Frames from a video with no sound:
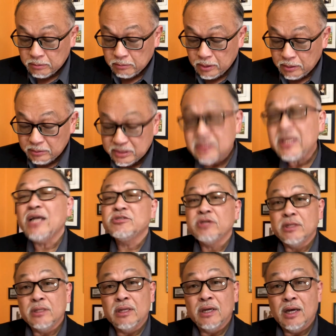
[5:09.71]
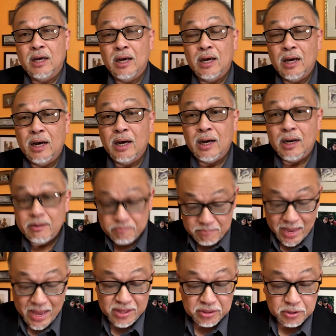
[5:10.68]
Well, it's actually
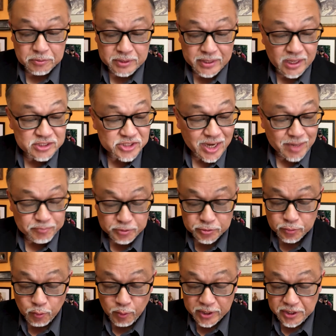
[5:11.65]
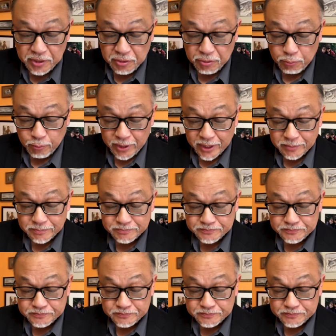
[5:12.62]
the chapter 23. It